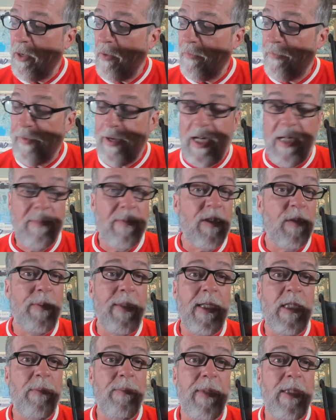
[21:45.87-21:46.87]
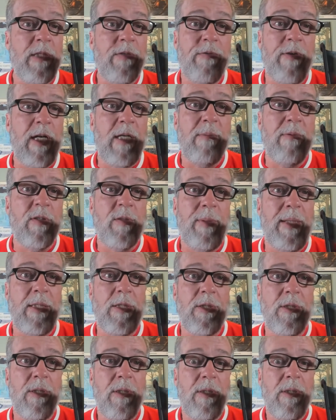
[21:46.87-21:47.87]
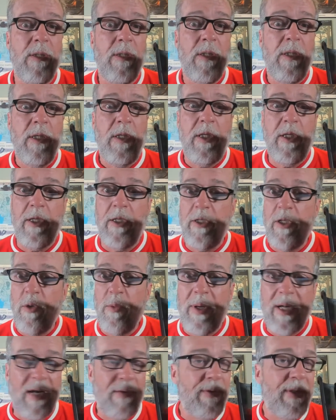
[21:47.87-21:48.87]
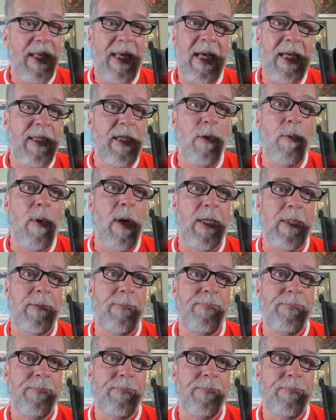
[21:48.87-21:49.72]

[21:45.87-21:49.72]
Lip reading: freedom of speech means freedom of speech. You can do whatever the heck you want.